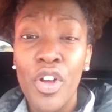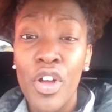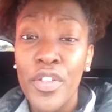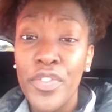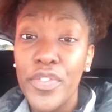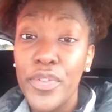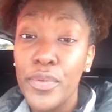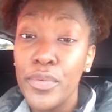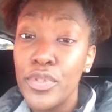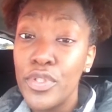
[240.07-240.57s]

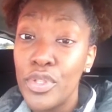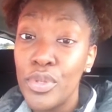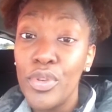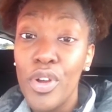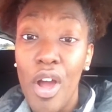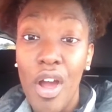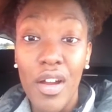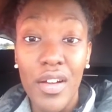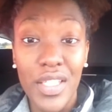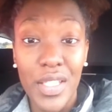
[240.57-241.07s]
gone through 2
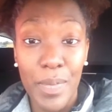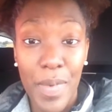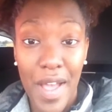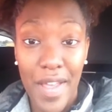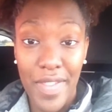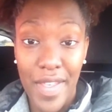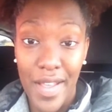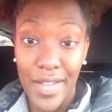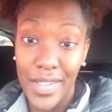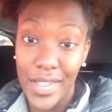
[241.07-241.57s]
cars
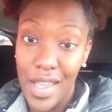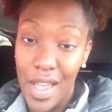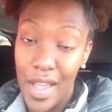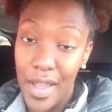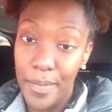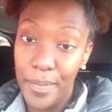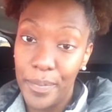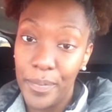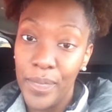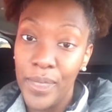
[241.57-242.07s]
by that
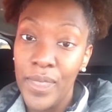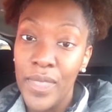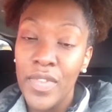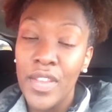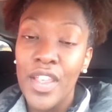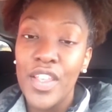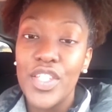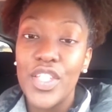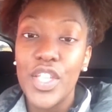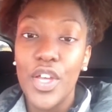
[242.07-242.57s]
time.
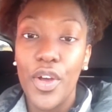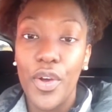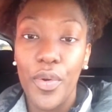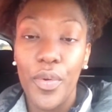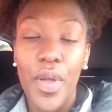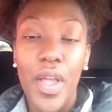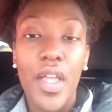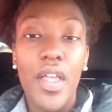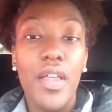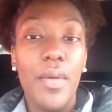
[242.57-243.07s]

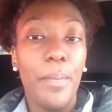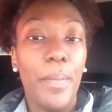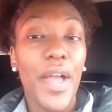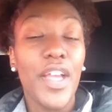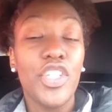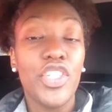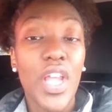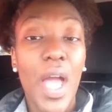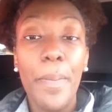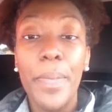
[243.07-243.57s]
So
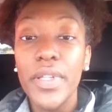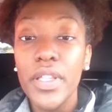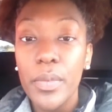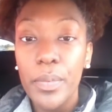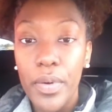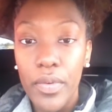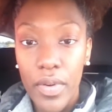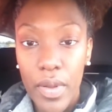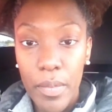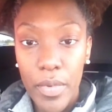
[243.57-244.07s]
by shopping the
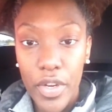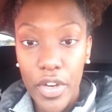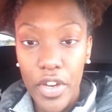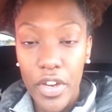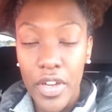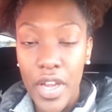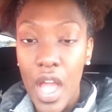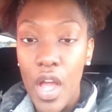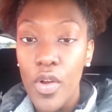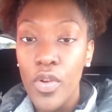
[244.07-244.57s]
perimeter,
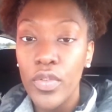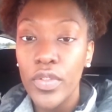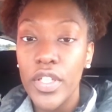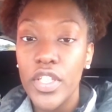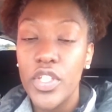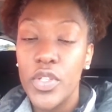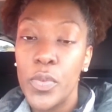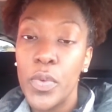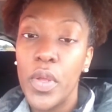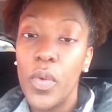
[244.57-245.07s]
you're not only
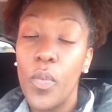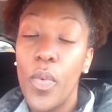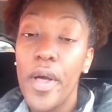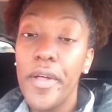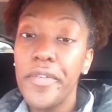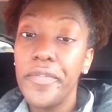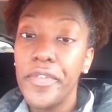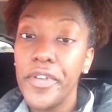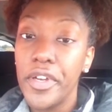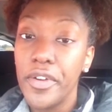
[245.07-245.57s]
doing
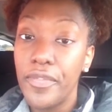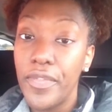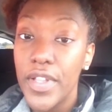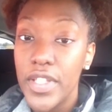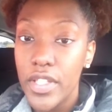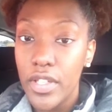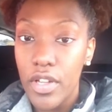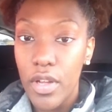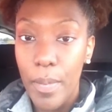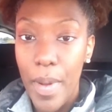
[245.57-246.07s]
well for your
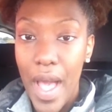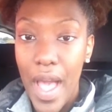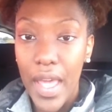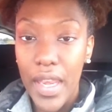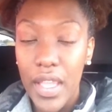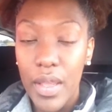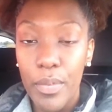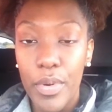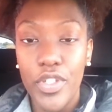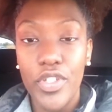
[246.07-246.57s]
physical
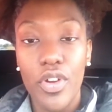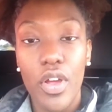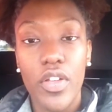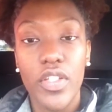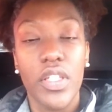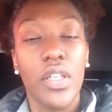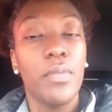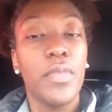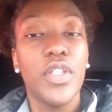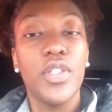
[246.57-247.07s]
body, but you're
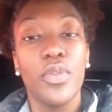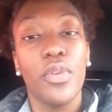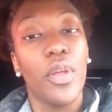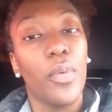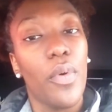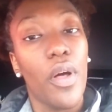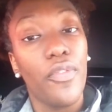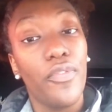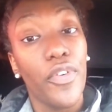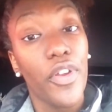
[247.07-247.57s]
also going to be doing
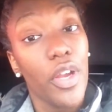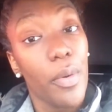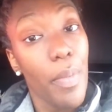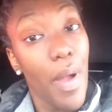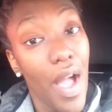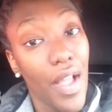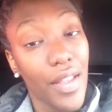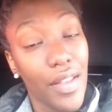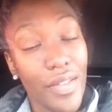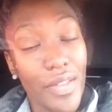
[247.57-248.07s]
well for your
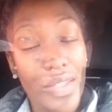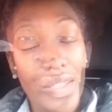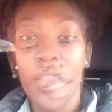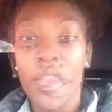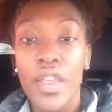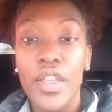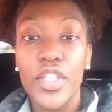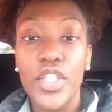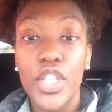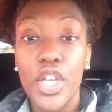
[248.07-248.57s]
pockets.
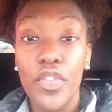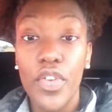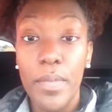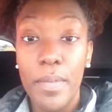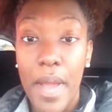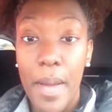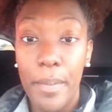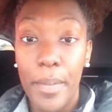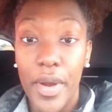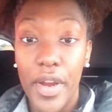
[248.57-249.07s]
So
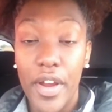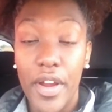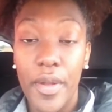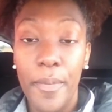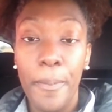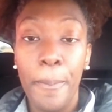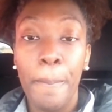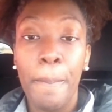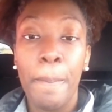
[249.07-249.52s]
remember,